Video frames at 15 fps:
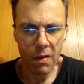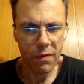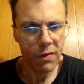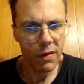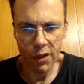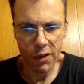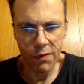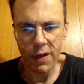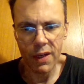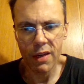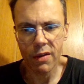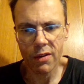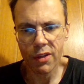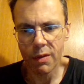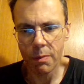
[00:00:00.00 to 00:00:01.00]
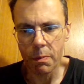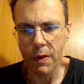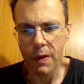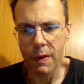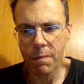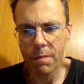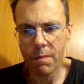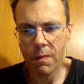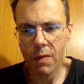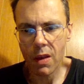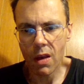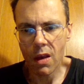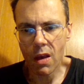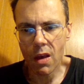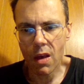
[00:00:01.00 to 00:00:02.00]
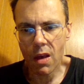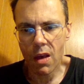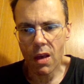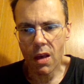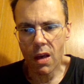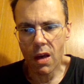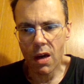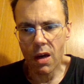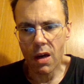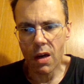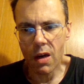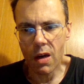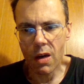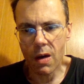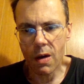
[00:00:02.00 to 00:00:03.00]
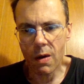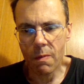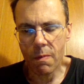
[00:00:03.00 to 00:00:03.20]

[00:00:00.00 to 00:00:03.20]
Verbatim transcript: this video simply, uh,